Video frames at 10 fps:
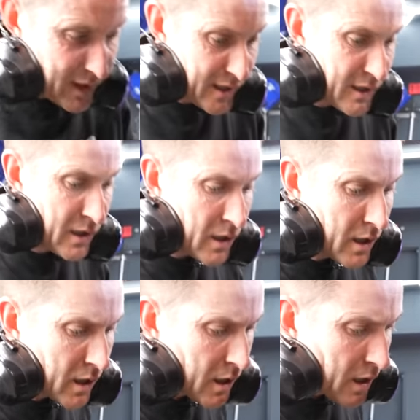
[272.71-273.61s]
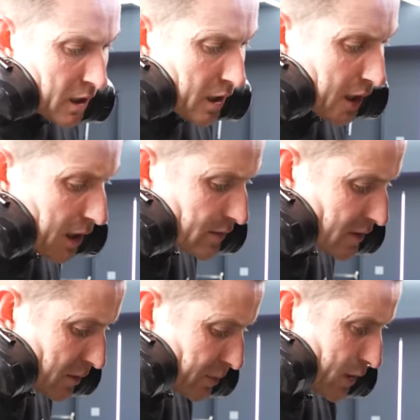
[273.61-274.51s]
on. I'll
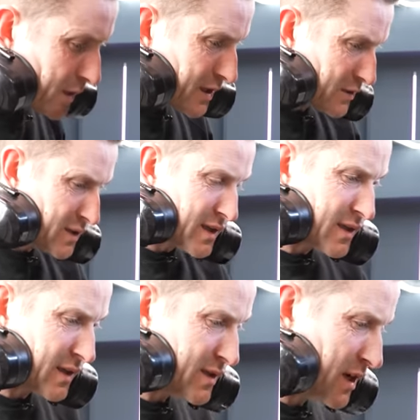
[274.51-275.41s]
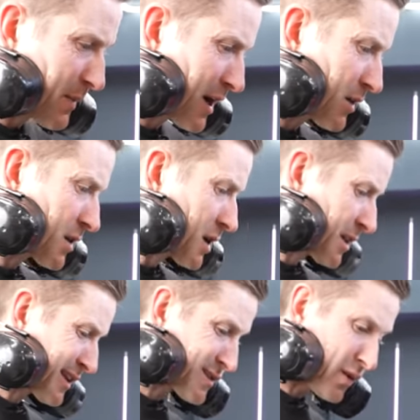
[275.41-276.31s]
start blowing and you'll see things come out.
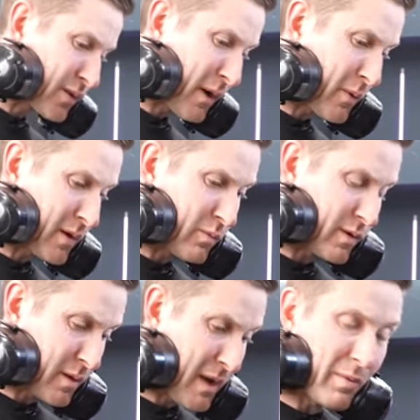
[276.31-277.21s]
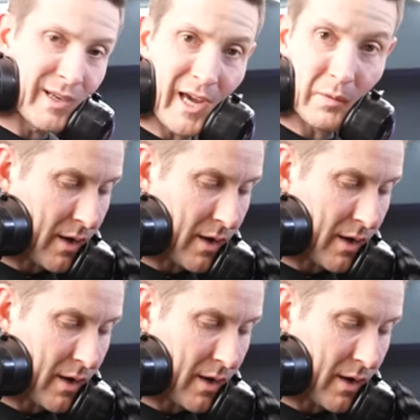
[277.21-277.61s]
And that's the only way we're, we're gonna be able to get it.